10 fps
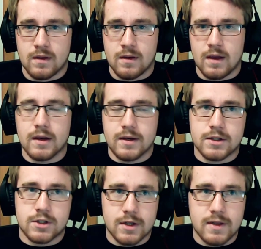In
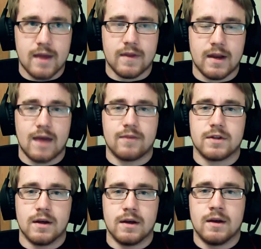addition to that, they'd have
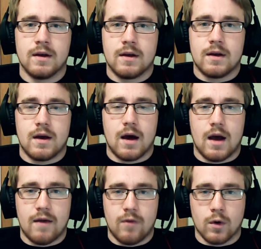to
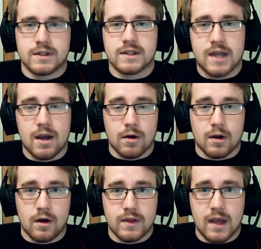have horses carrying
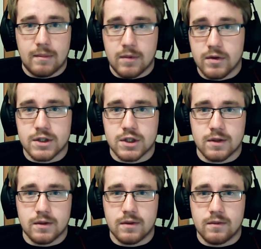all the
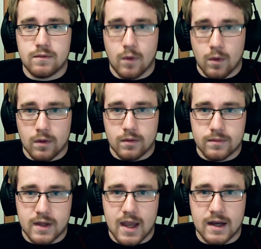ammunition for
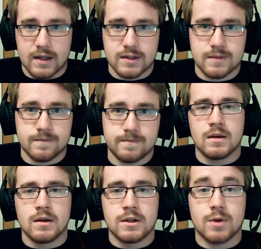the cannons.
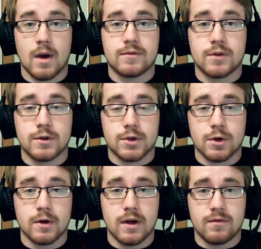So after the
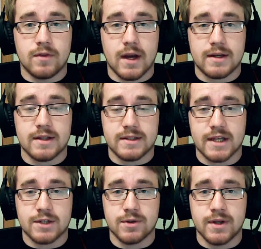turn of the 19th
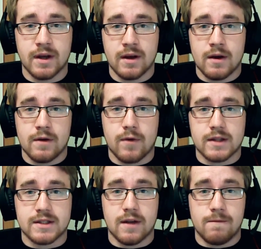century,
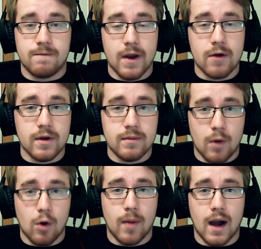France had a very
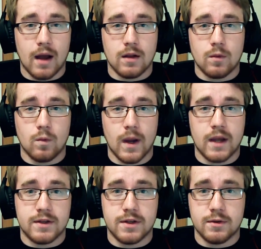mobile
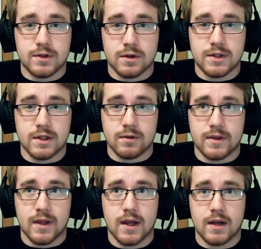way to use artillery
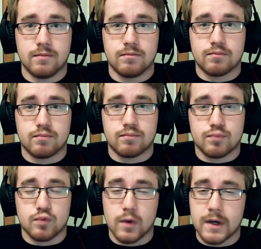that had
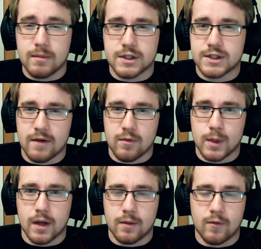pretty much never
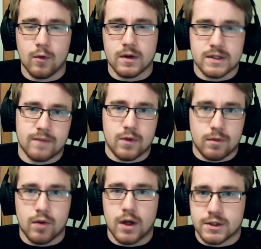been done before, except for the
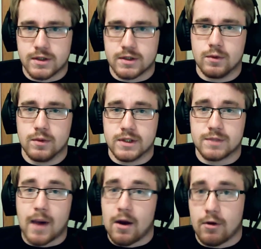Prussians who
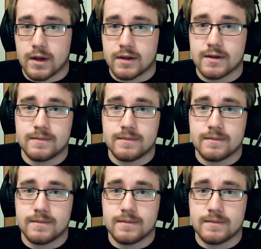inspired it.